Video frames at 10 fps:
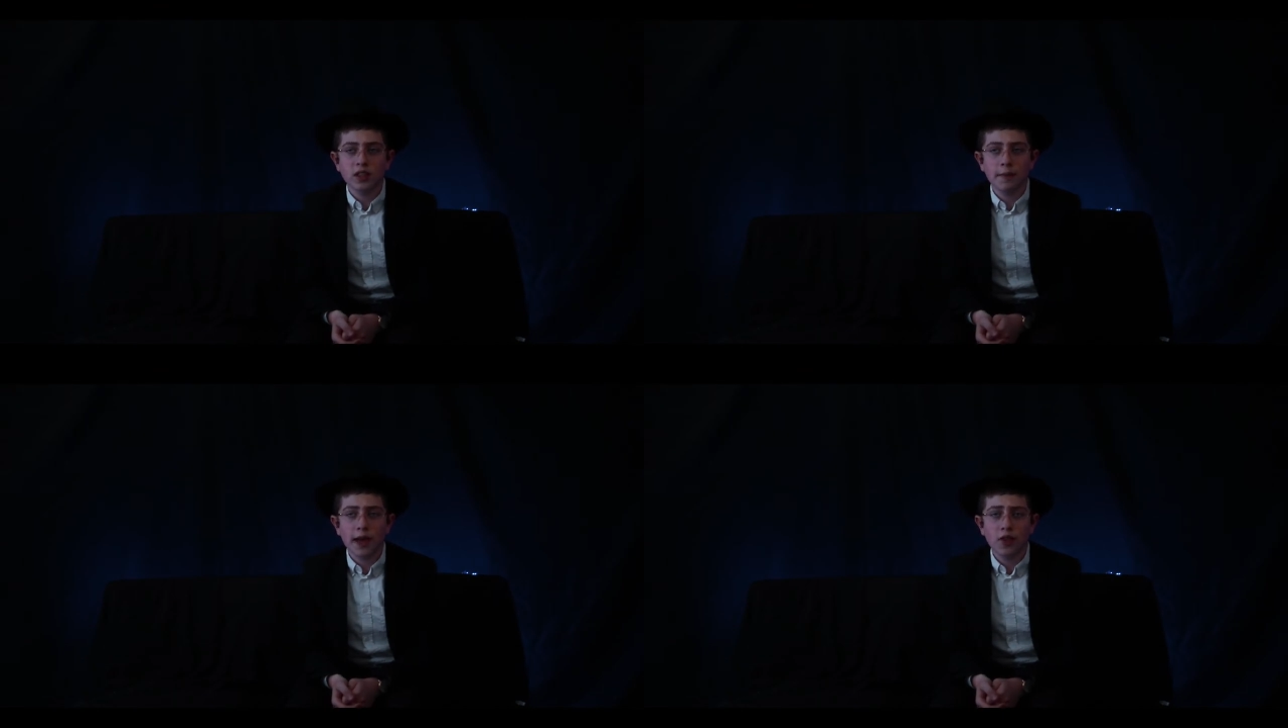
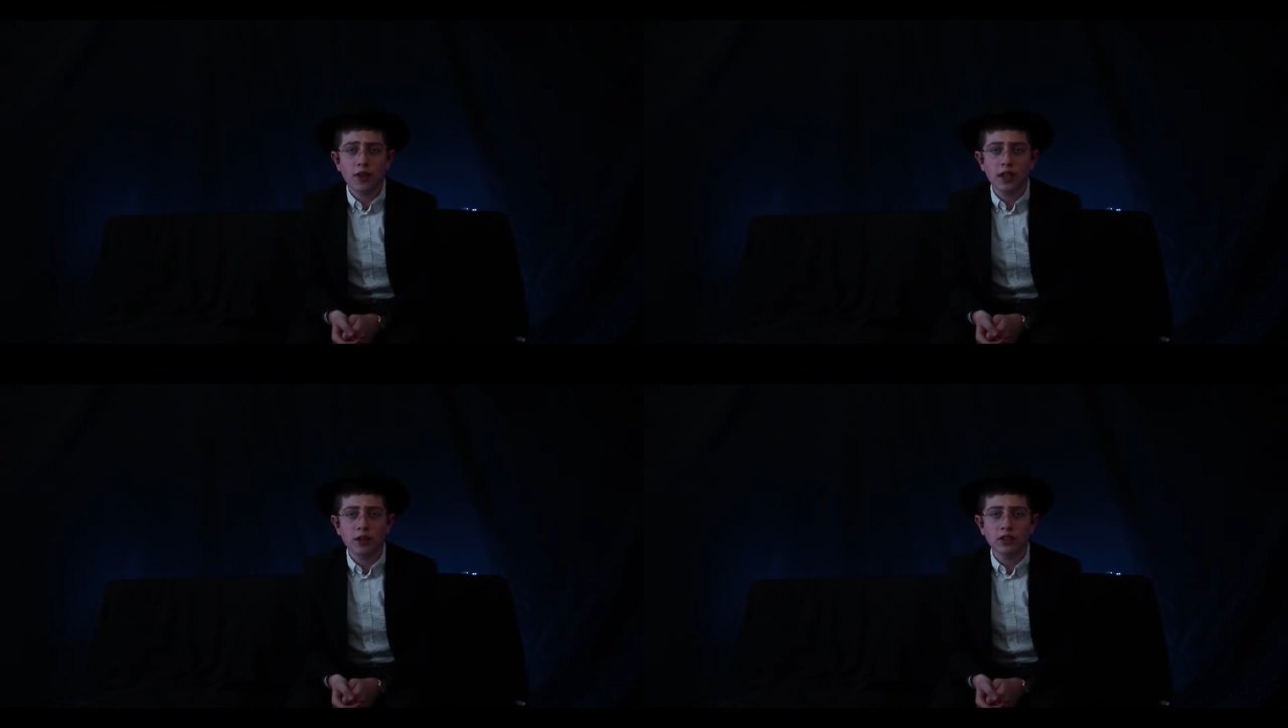the
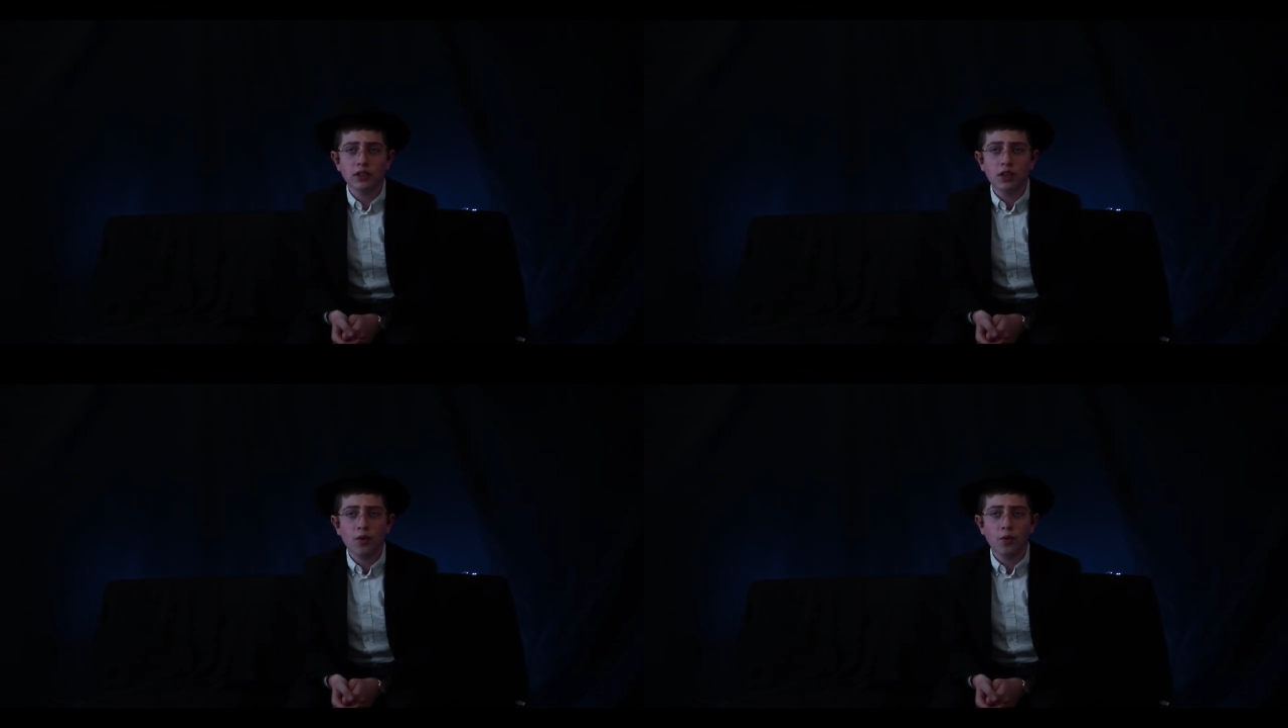manual that tells
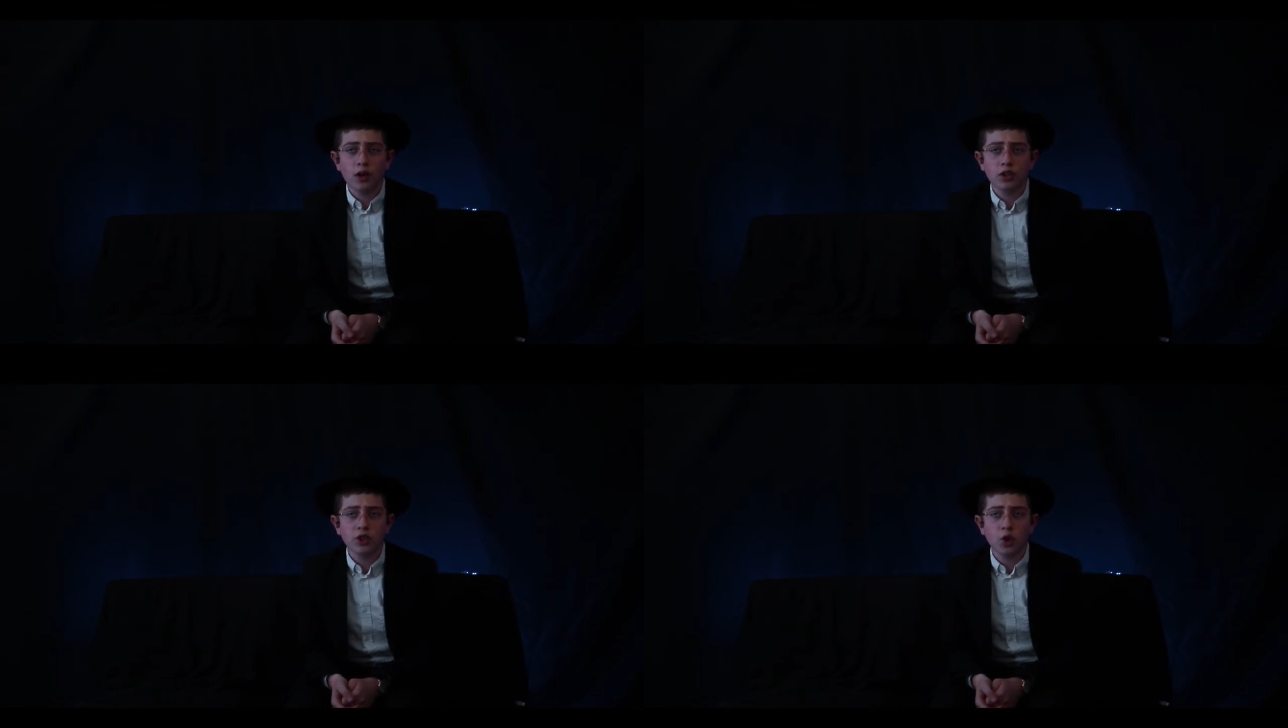us
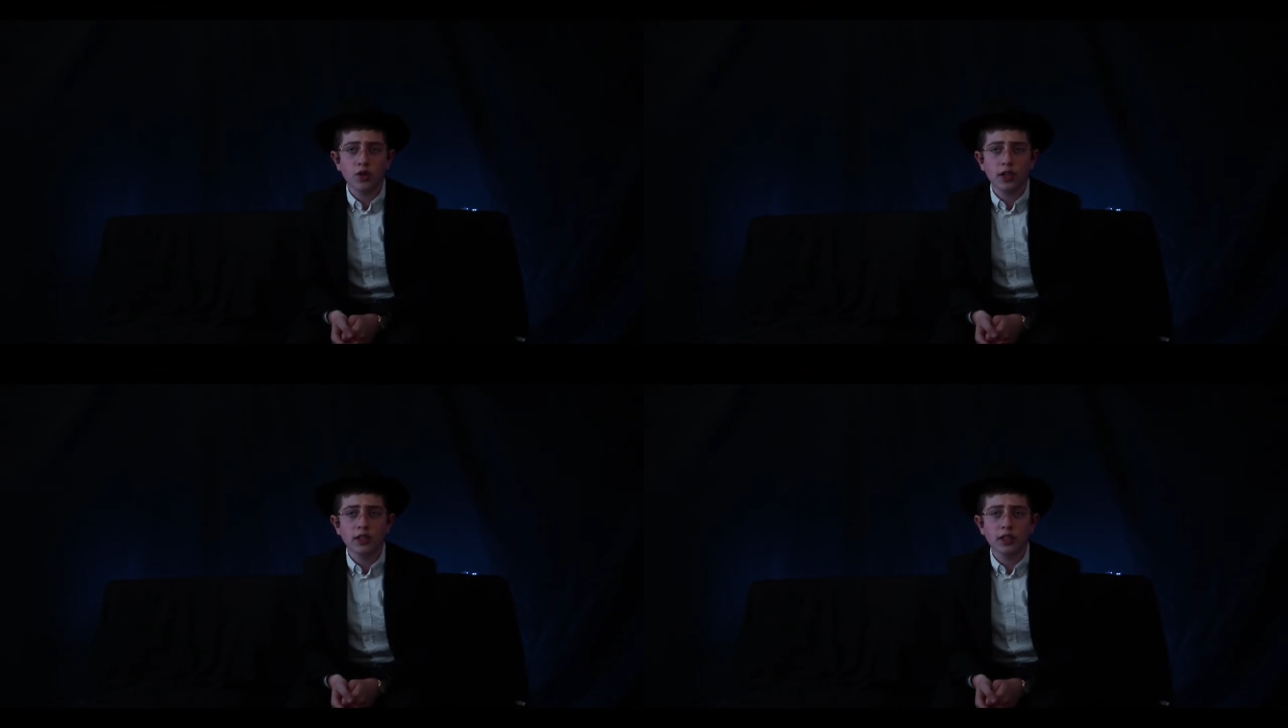what our
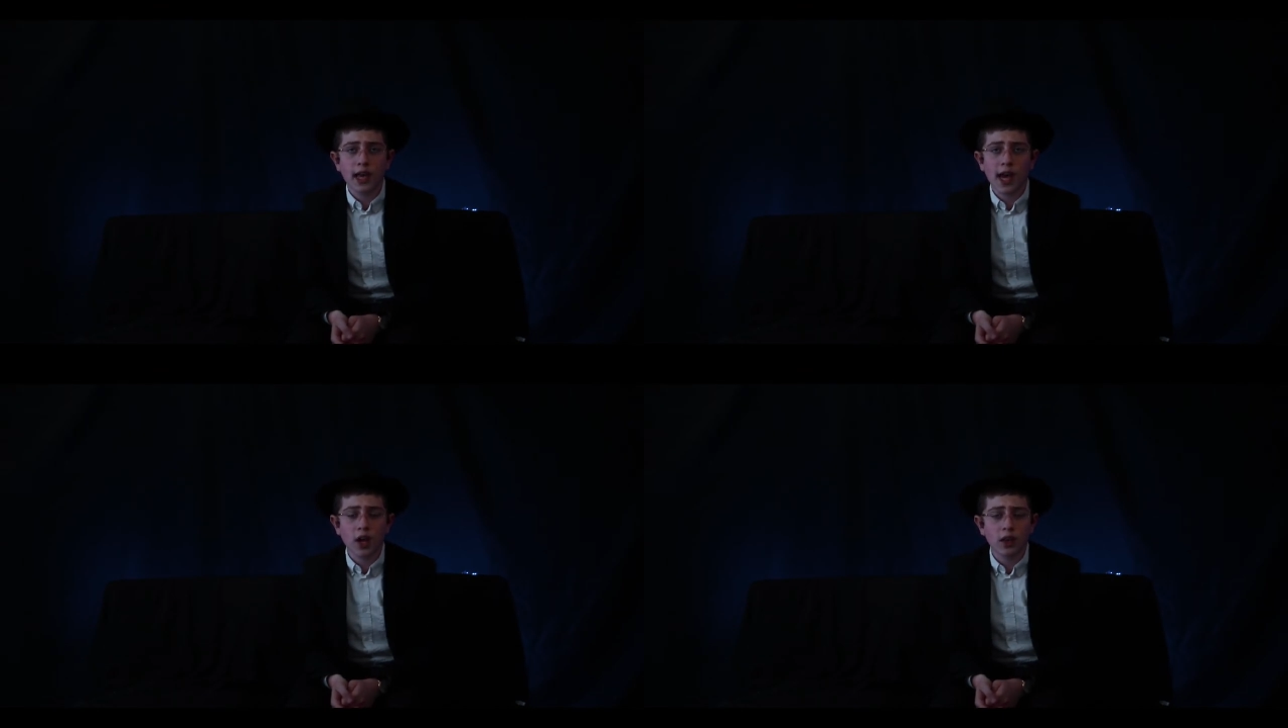soul needs,
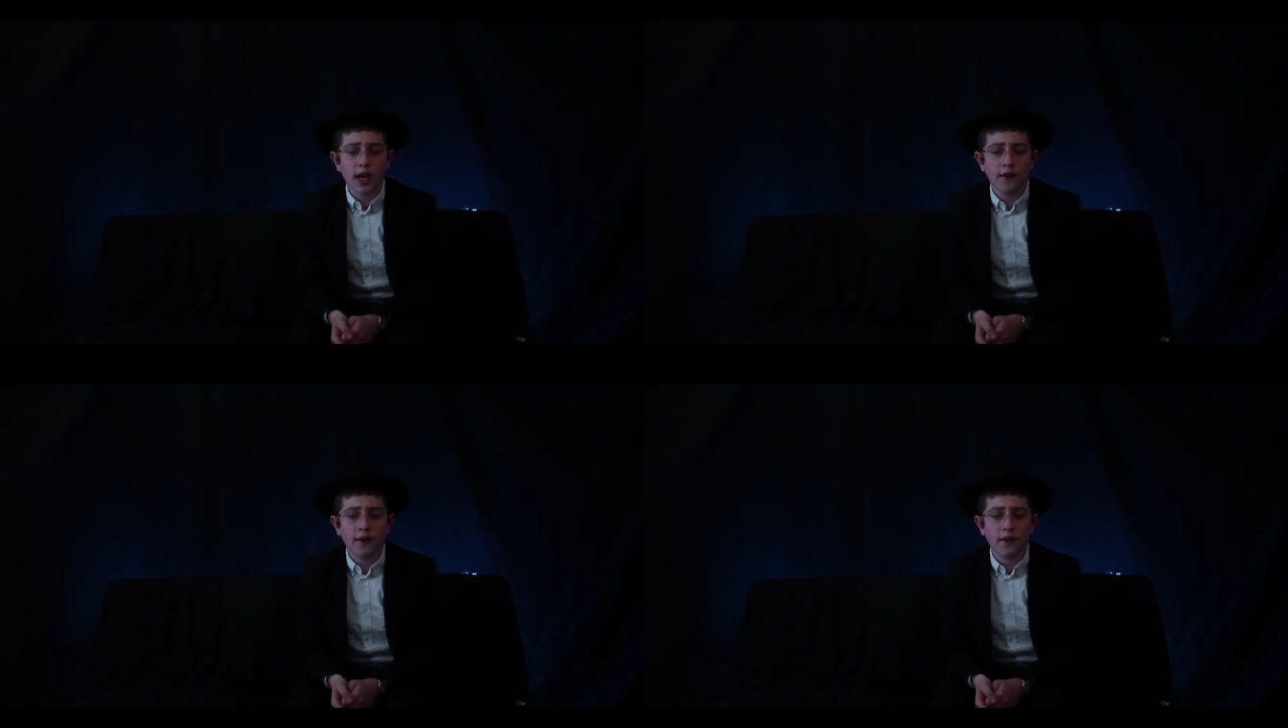how to look